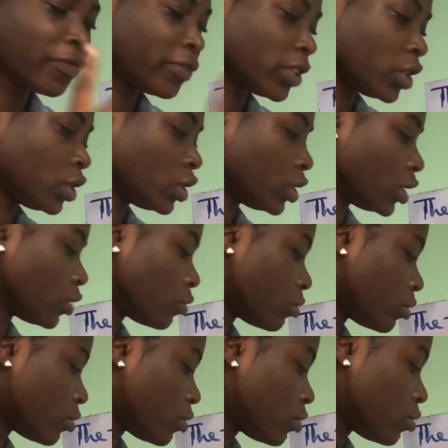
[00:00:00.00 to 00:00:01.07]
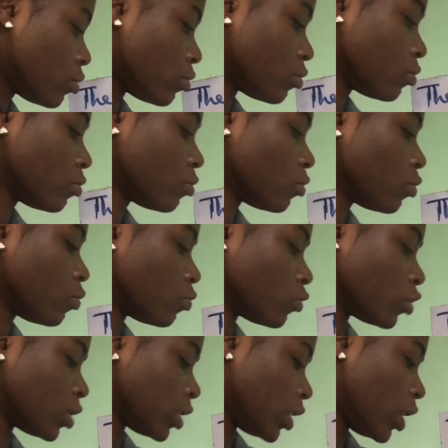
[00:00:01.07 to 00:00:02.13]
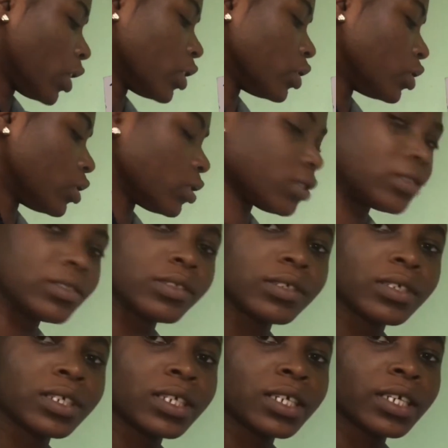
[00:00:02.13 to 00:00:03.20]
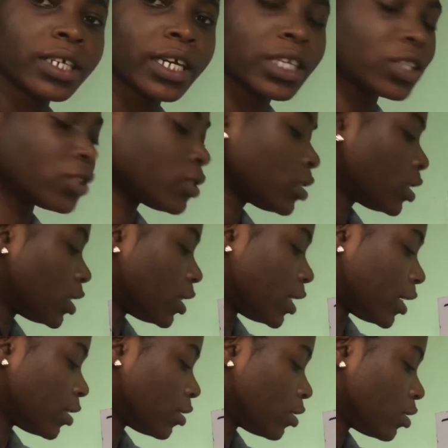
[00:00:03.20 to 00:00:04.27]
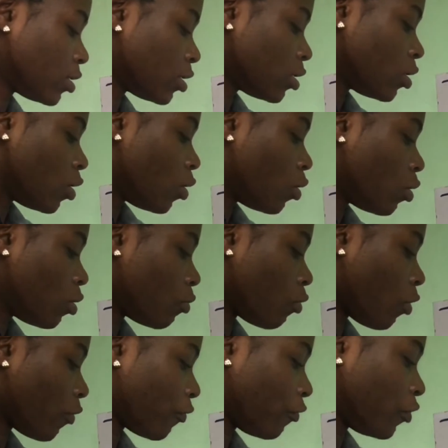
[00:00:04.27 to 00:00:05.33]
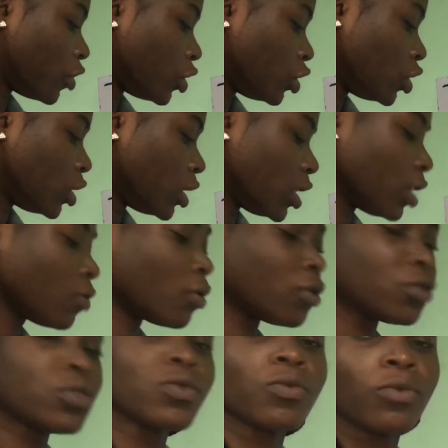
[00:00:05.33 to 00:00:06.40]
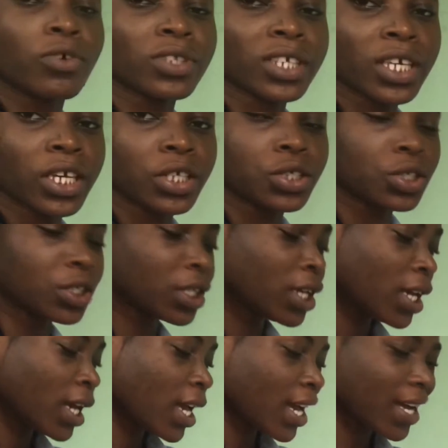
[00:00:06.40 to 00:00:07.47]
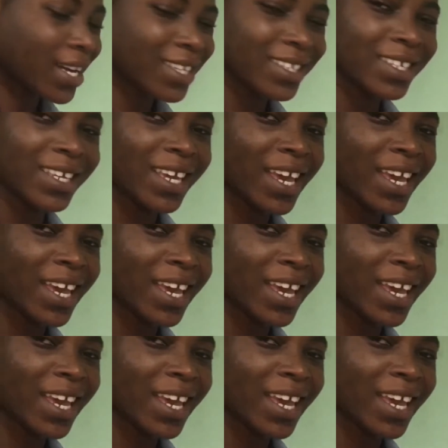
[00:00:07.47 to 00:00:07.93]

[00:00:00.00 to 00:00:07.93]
fish equals to 1 kg. Can you see that? One fish equals to 1 kg at the